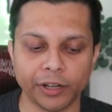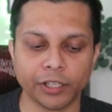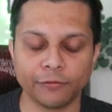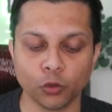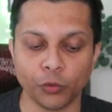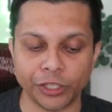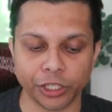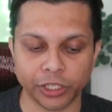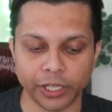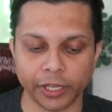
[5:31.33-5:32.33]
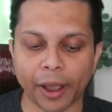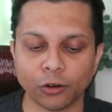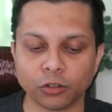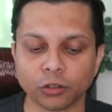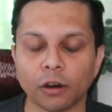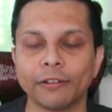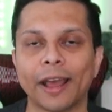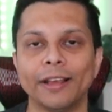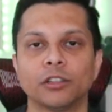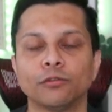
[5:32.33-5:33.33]
relative to VGT, Microsoft
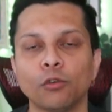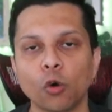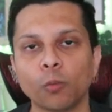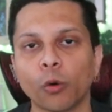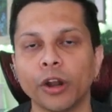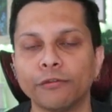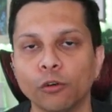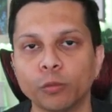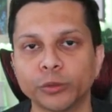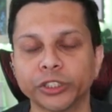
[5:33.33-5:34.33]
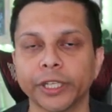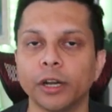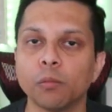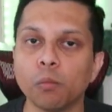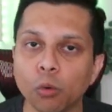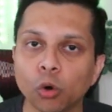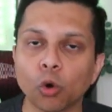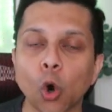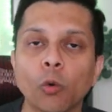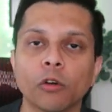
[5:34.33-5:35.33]
is 4.4%
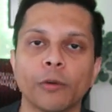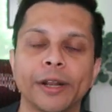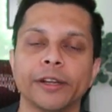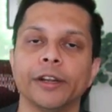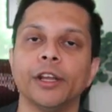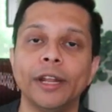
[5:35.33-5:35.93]
more overweighted